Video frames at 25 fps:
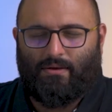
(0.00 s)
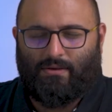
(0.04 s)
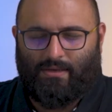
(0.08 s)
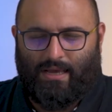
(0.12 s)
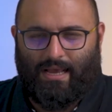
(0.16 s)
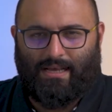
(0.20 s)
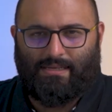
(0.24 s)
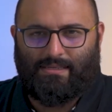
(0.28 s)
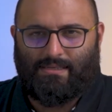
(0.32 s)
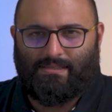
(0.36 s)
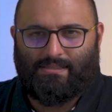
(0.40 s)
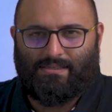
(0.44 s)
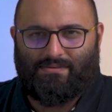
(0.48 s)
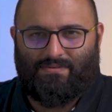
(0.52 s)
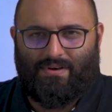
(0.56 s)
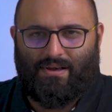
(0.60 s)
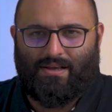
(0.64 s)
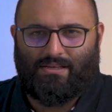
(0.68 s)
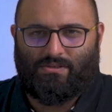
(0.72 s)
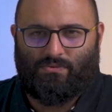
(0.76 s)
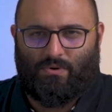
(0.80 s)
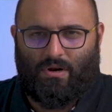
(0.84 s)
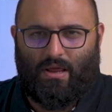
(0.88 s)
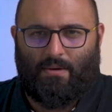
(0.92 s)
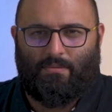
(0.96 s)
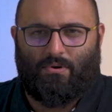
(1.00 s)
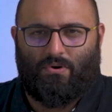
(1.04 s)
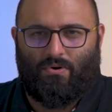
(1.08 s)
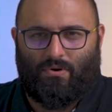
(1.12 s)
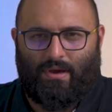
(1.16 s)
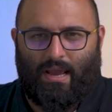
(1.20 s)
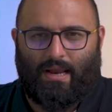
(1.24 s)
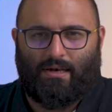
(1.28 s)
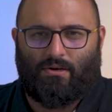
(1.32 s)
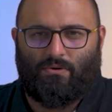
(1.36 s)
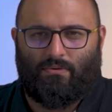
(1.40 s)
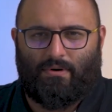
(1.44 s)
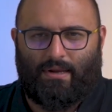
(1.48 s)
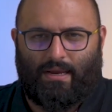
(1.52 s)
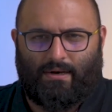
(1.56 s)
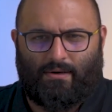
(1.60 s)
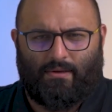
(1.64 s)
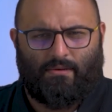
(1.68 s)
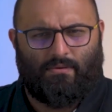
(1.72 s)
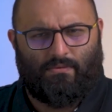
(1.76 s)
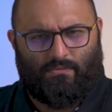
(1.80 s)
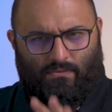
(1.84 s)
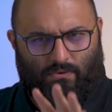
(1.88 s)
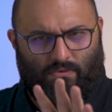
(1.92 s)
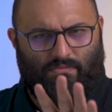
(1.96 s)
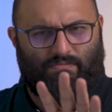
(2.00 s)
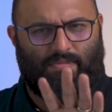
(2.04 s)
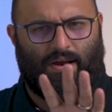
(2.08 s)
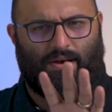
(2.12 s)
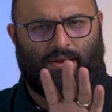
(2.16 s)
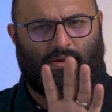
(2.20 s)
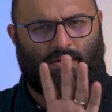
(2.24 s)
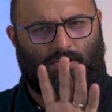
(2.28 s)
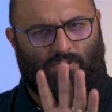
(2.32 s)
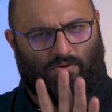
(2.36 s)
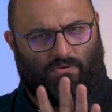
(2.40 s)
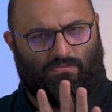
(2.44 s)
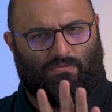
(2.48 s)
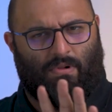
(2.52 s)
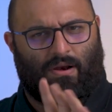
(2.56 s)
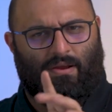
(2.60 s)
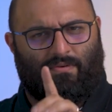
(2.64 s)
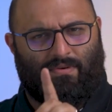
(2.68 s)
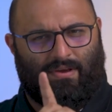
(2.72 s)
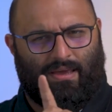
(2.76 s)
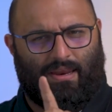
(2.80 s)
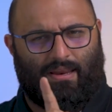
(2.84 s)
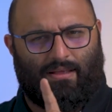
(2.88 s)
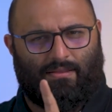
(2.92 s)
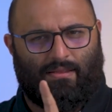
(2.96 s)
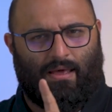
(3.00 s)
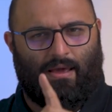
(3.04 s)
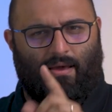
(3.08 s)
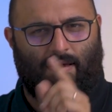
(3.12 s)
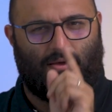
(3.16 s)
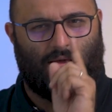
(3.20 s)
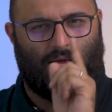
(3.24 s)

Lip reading: Yes, the Civic is one I'm going to get to later. Don't worry, we're getting there.